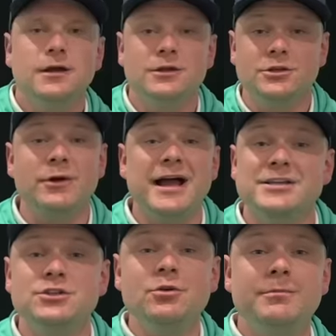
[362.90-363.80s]
So
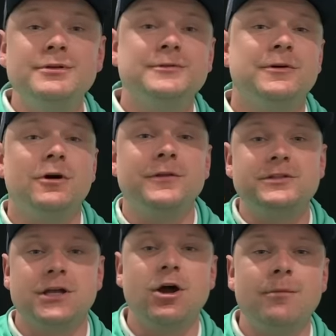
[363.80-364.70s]
guys, numbers for the
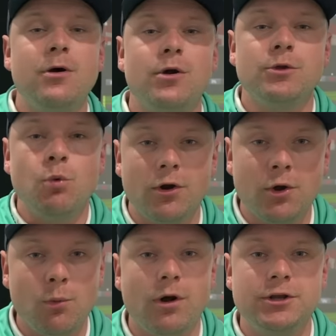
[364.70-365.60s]
Takomo
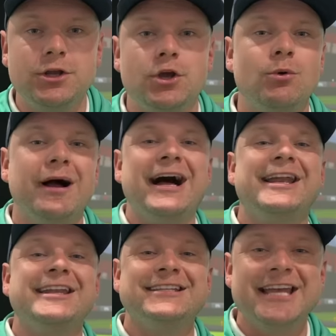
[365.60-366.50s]
101U
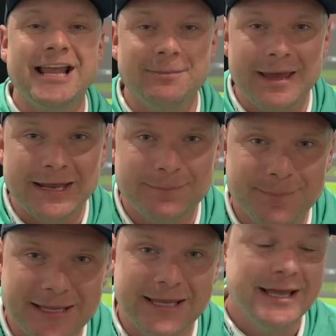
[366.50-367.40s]
and TaylorMade
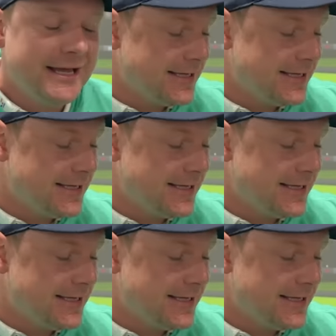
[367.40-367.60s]
P790